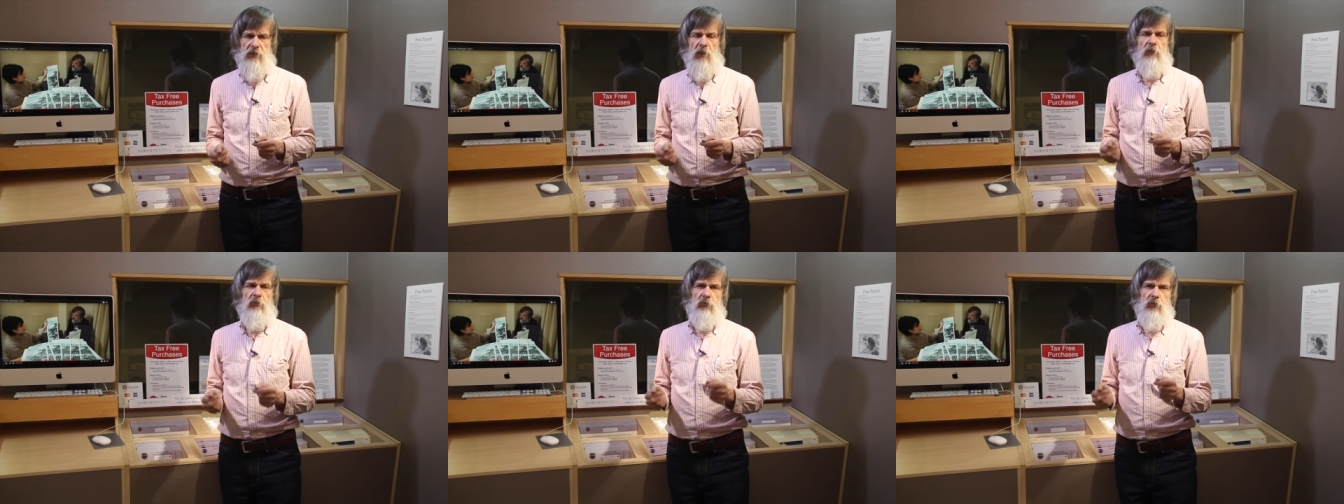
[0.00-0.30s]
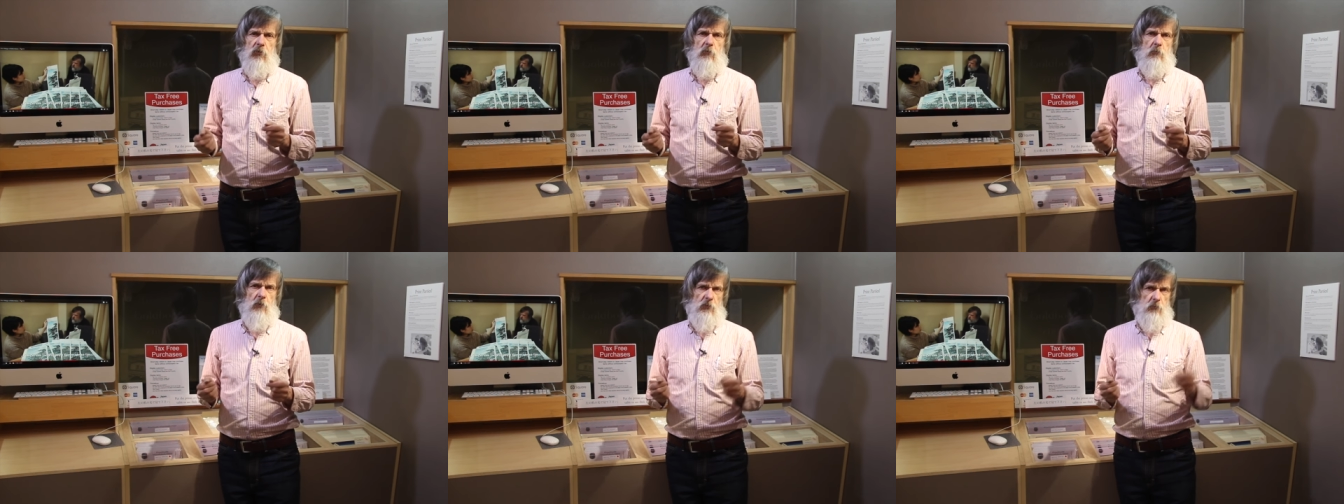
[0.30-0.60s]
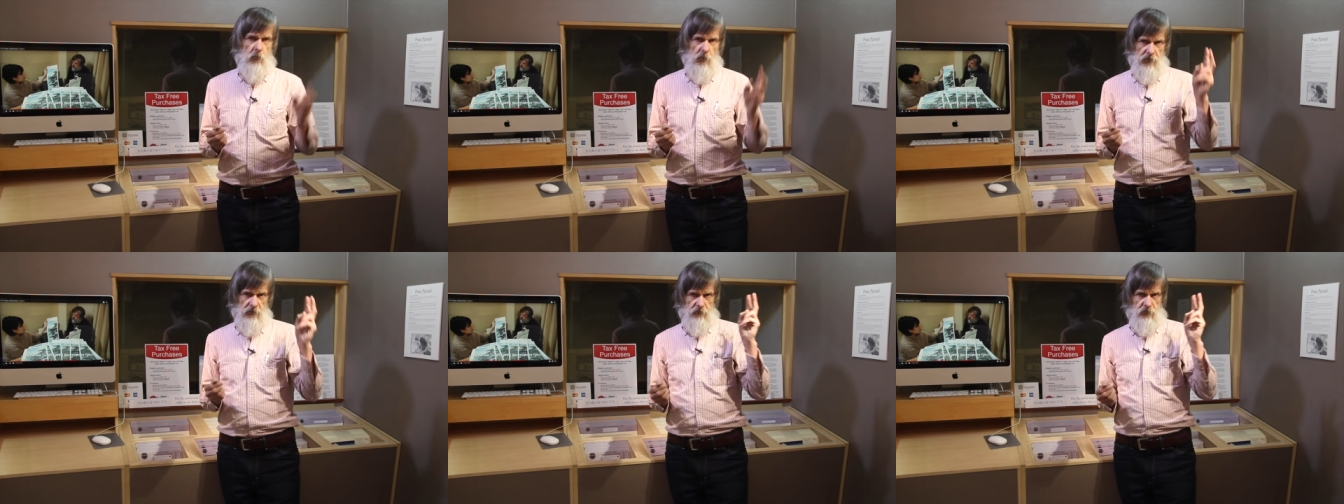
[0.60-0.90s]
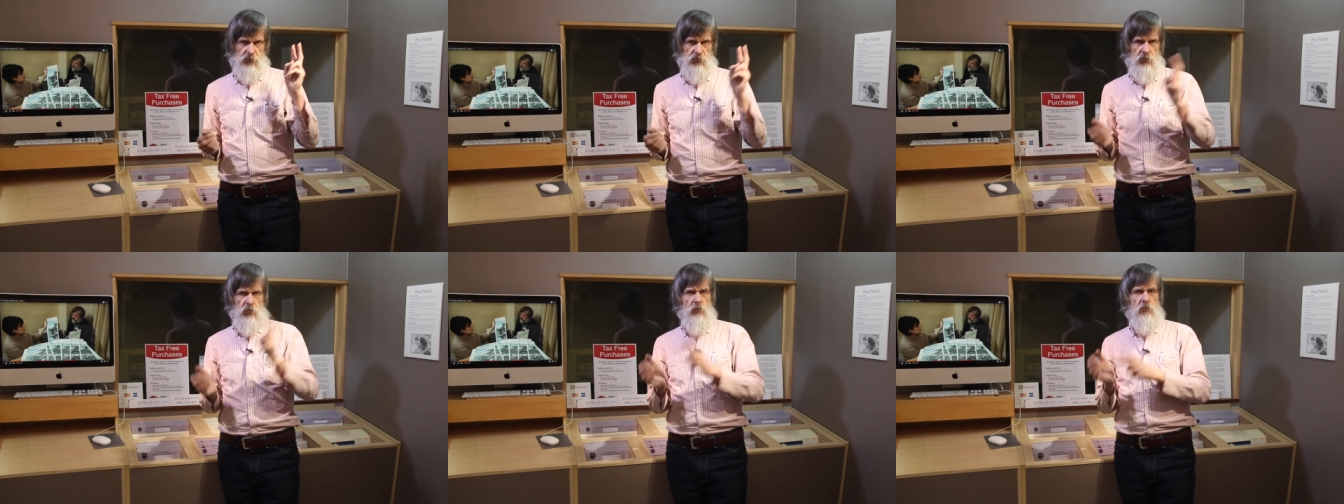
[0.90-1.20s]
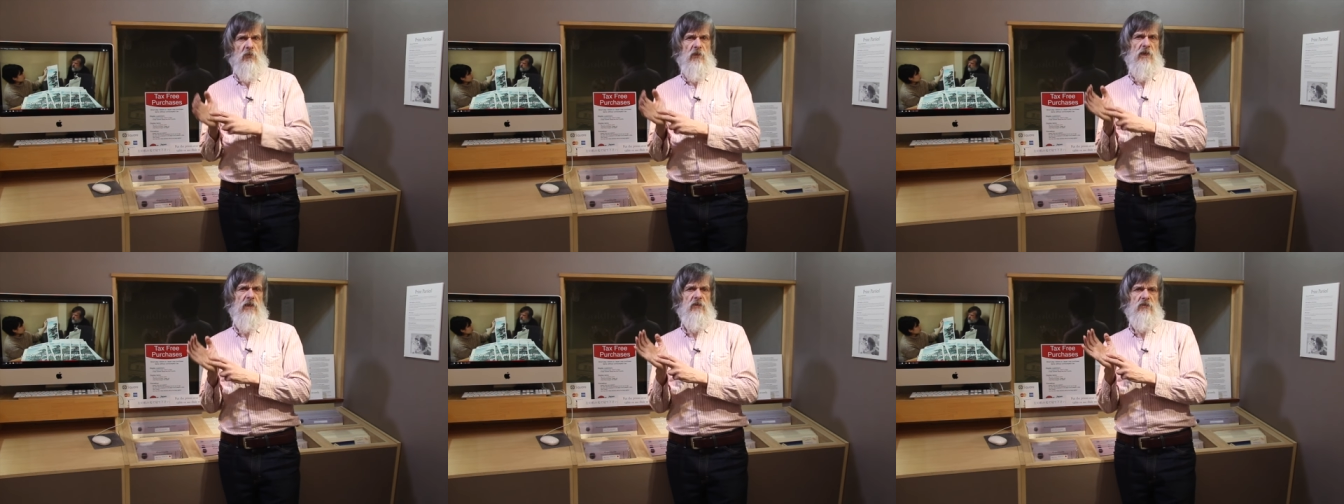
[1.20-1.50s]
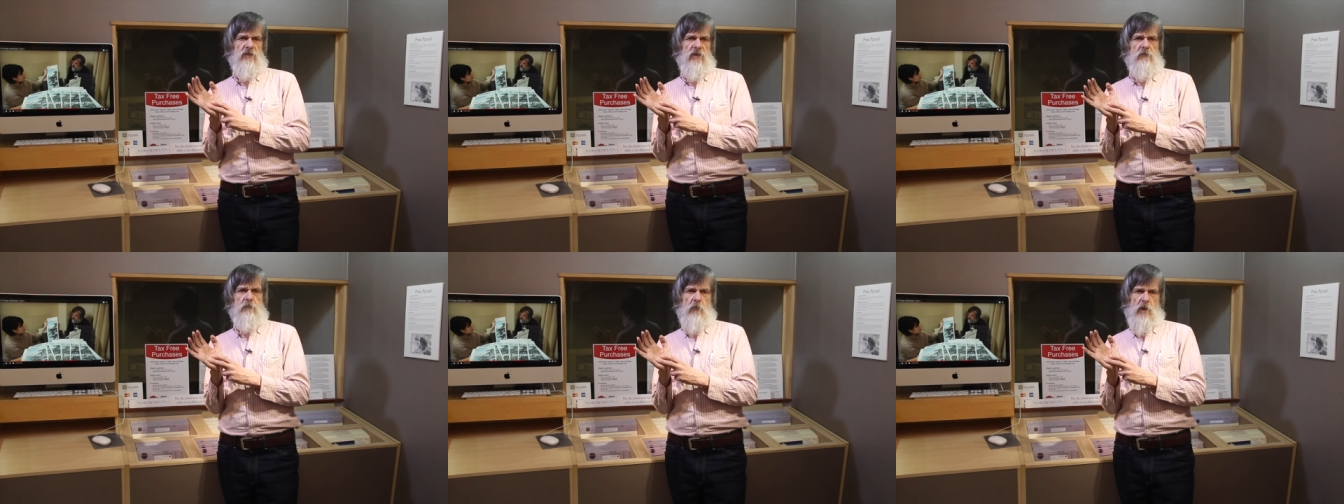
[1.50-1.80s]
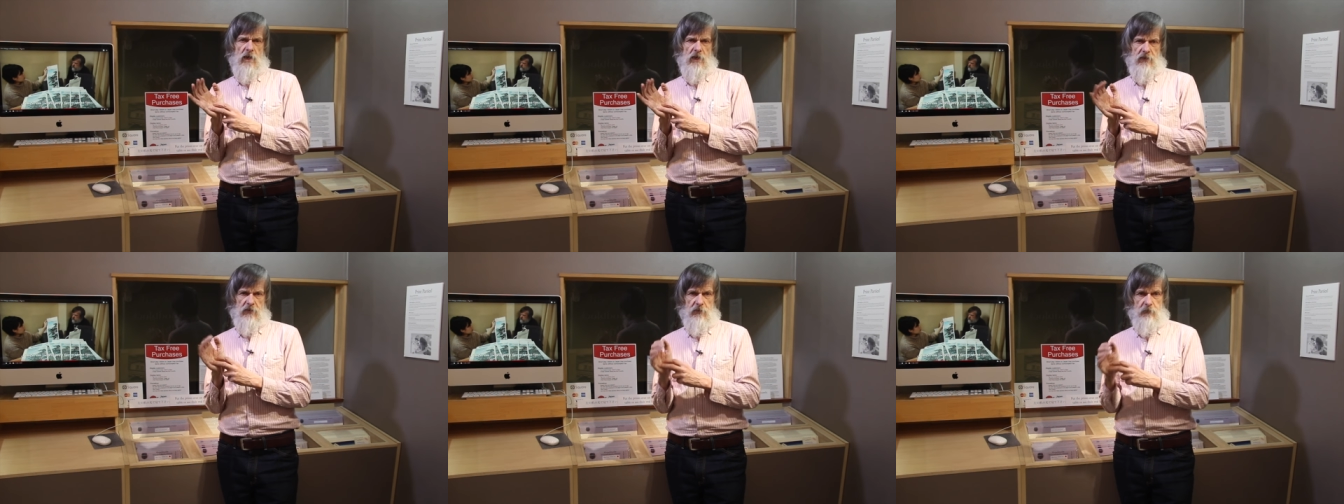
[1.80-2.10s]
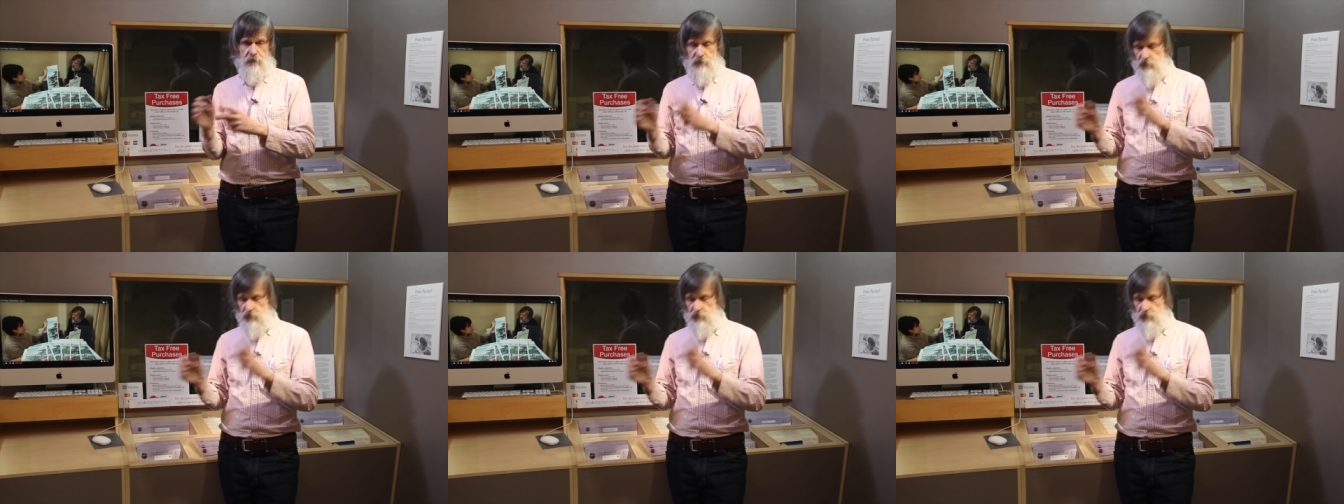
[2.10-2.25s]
does so with one of two things in mind.